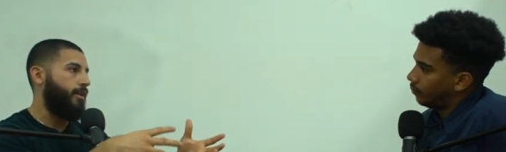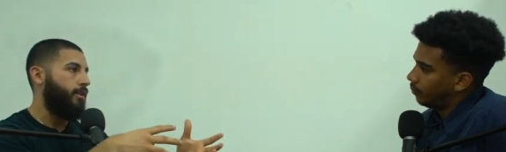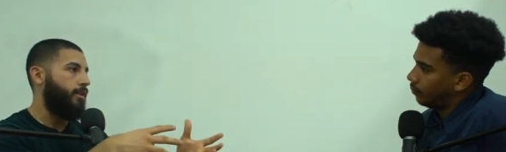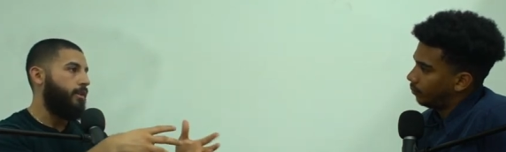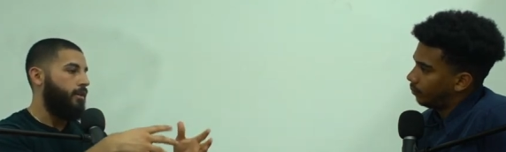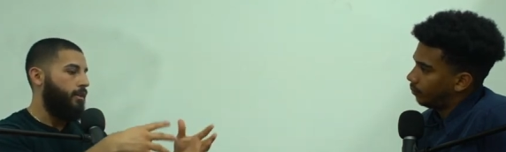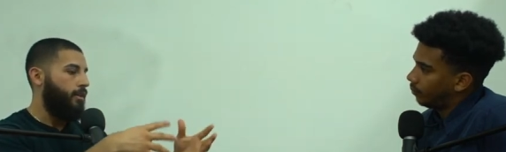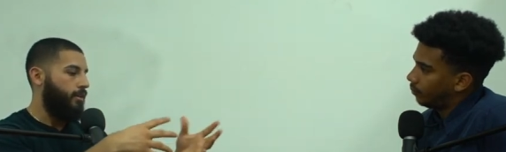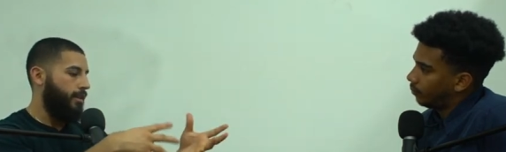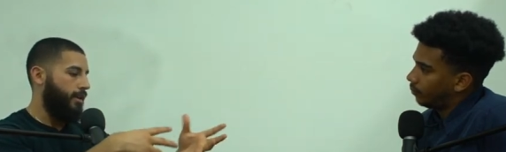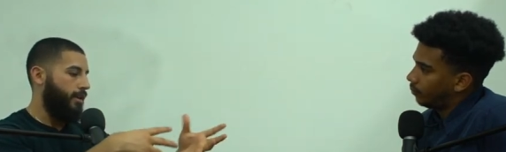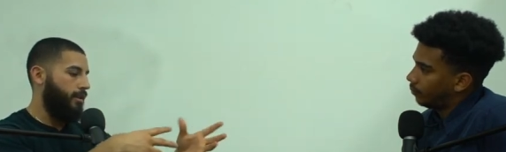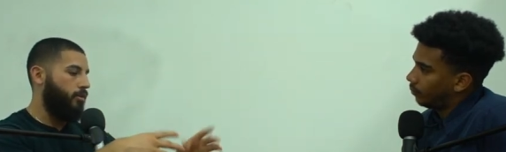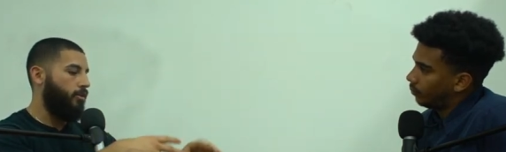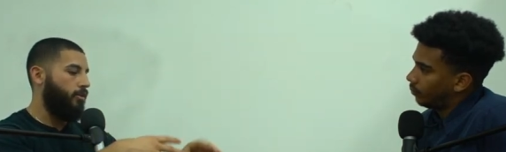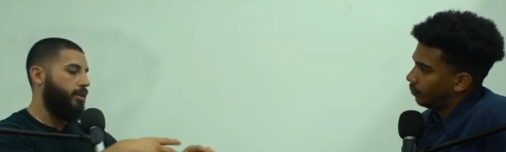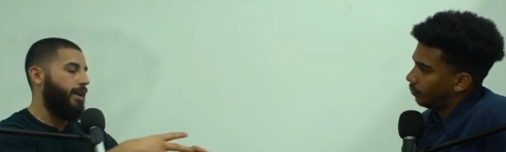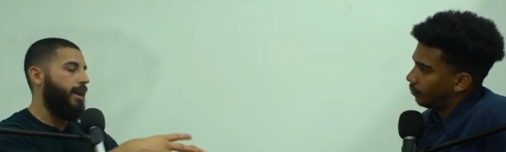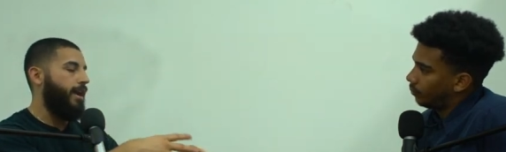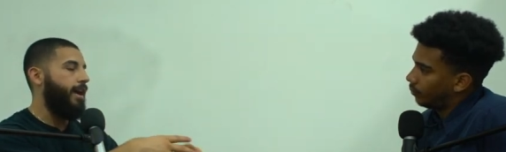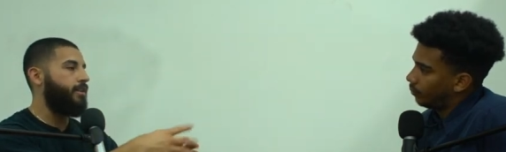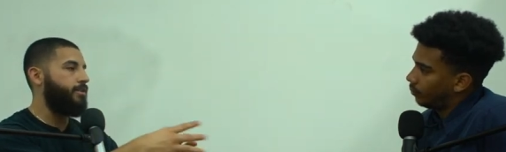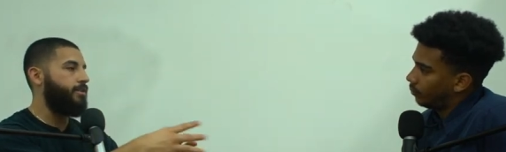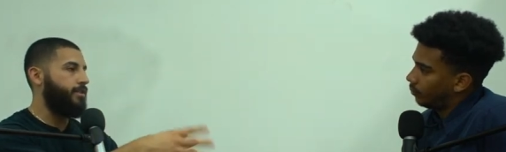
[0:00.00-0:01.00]
Speaker 1: Like like
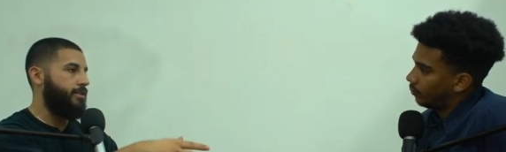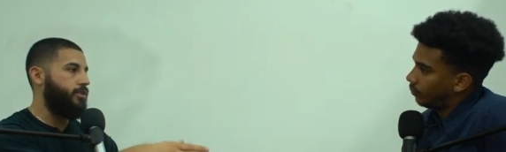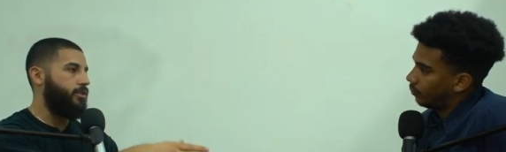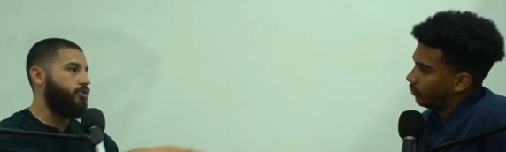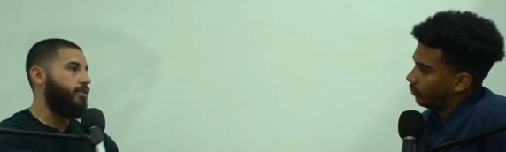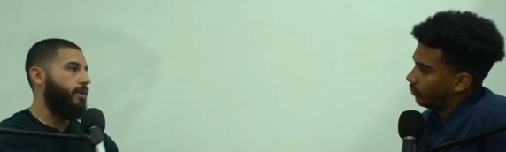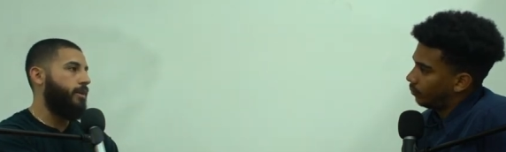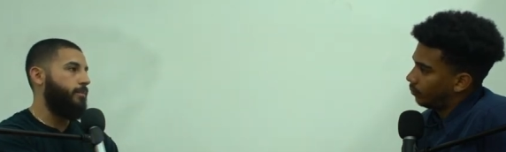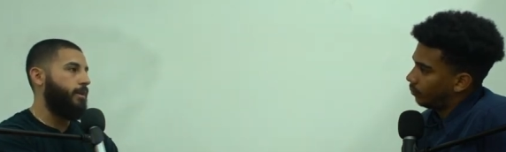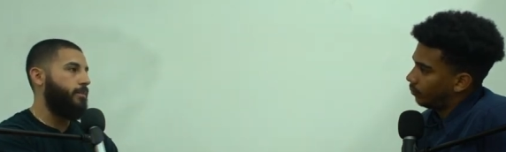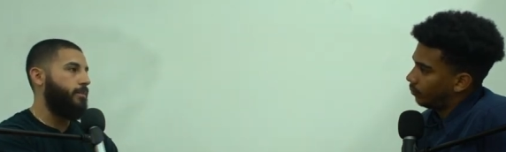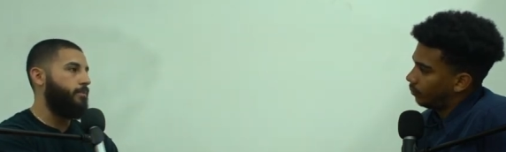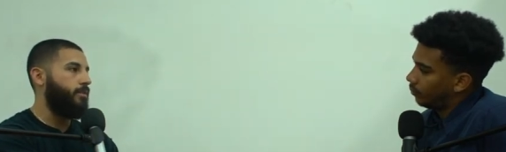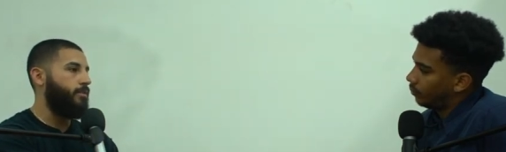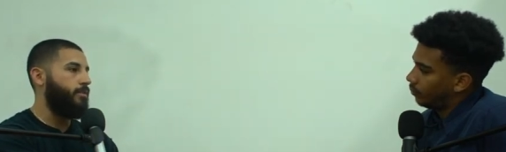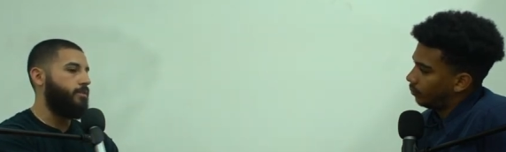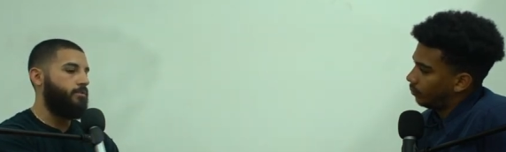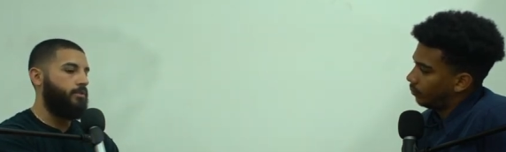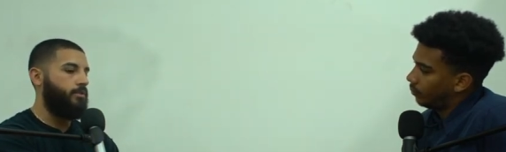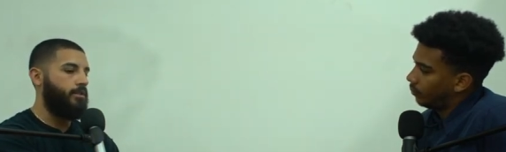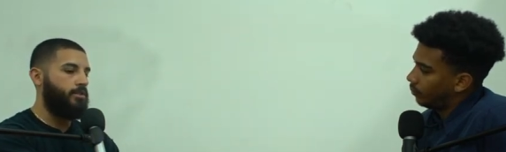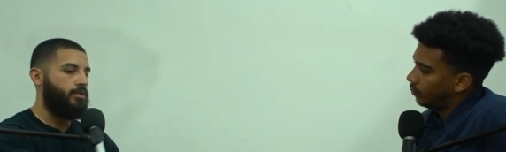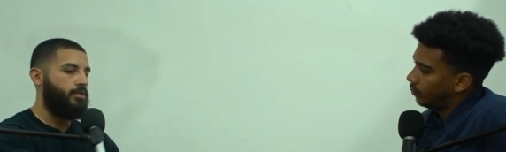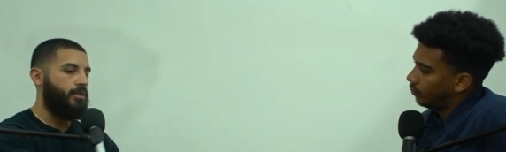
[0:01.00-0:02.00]
okay, how does Instagram make
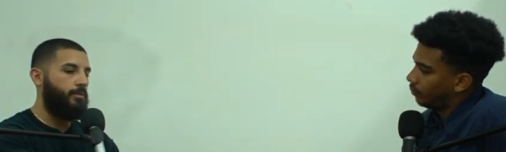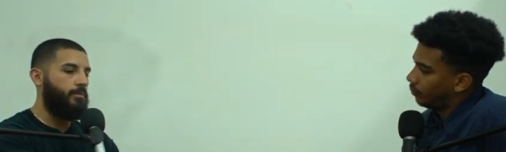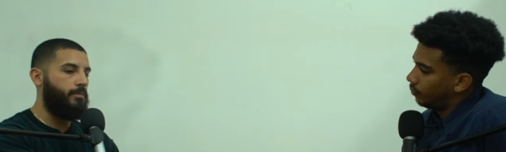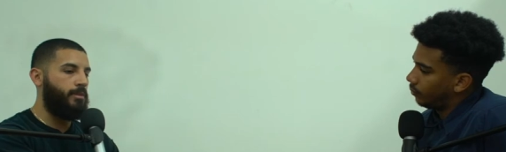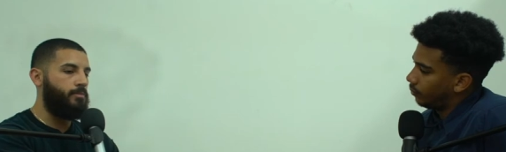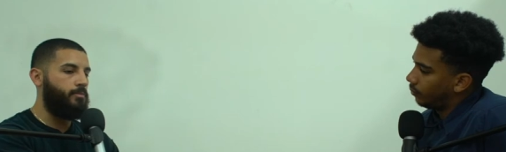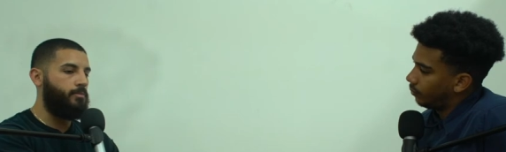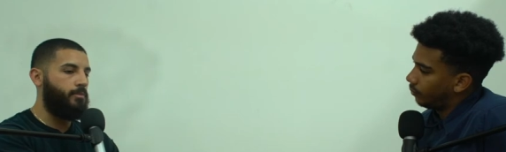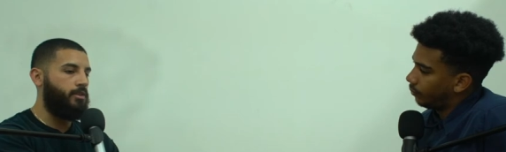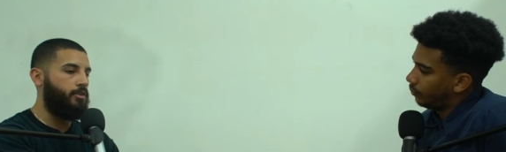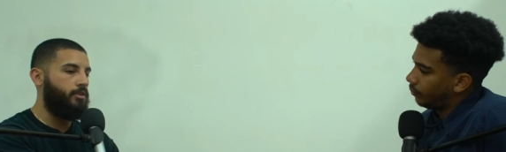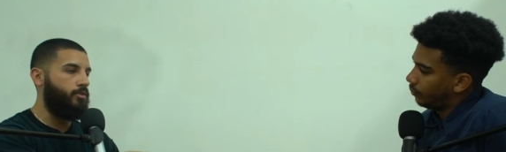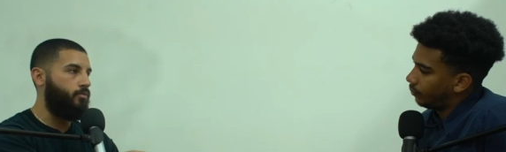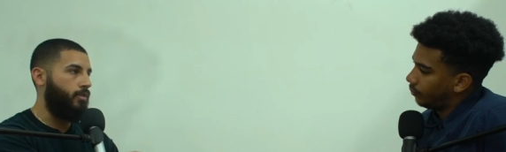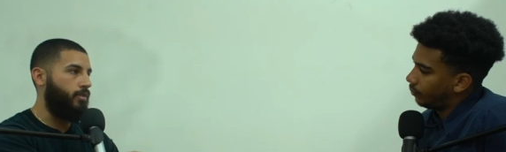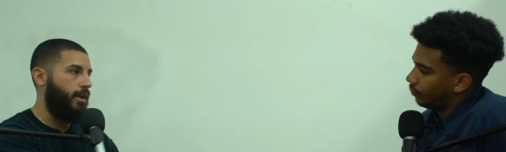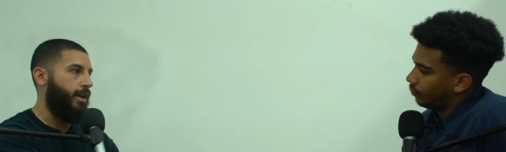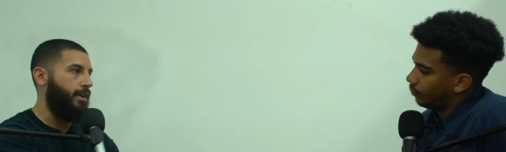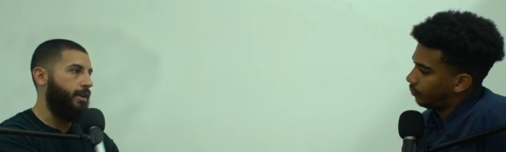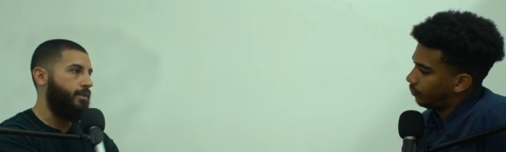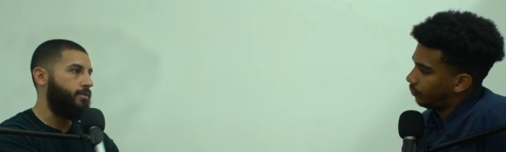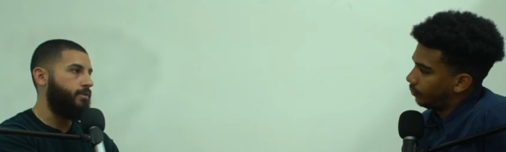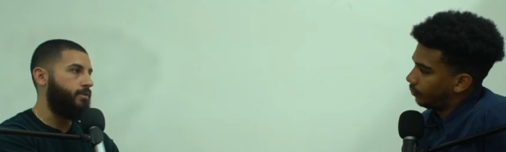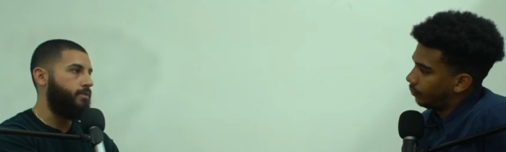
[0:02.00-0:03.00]
money? Instagram makes money through
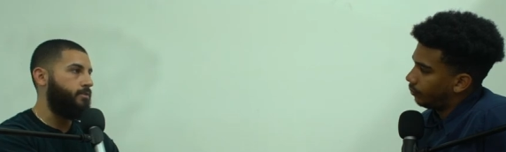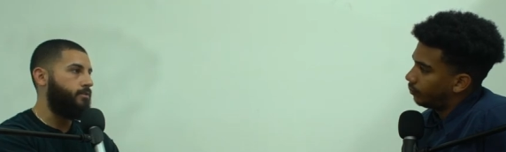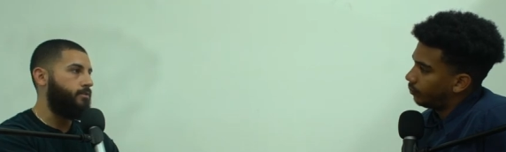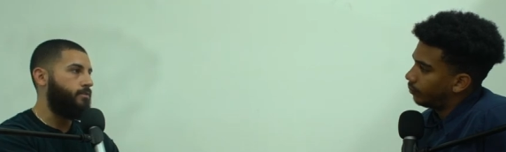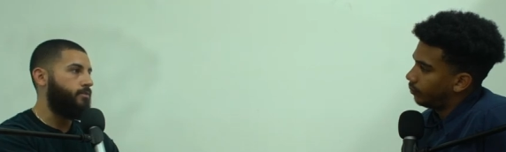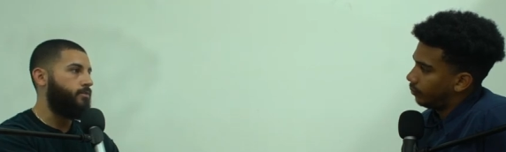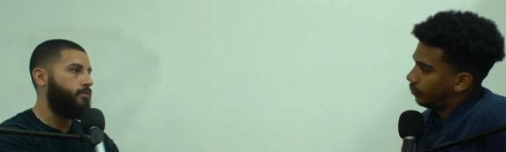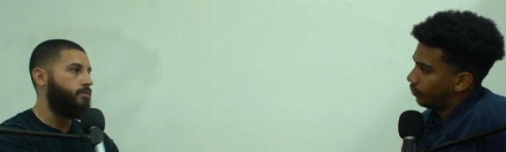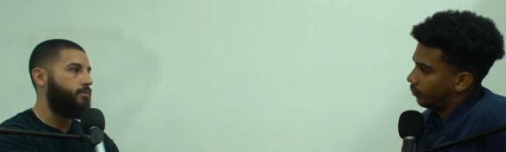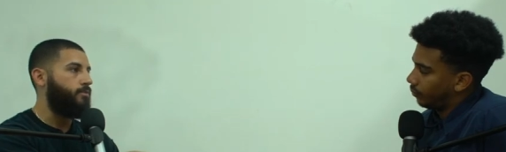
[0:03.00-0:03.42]
ads.